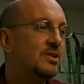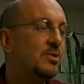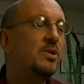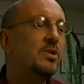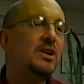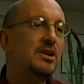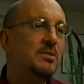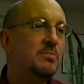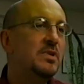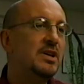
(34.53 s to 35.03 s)

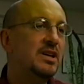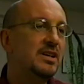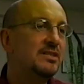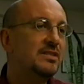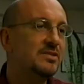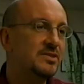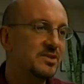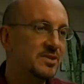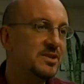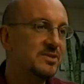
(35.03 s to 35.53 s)
quite a
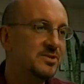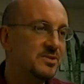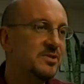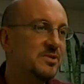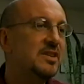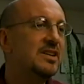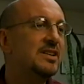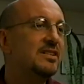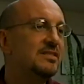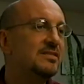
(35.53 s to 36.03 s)
bit since
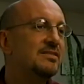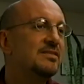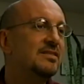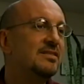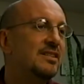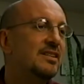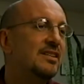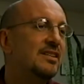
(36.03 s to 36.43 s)
then.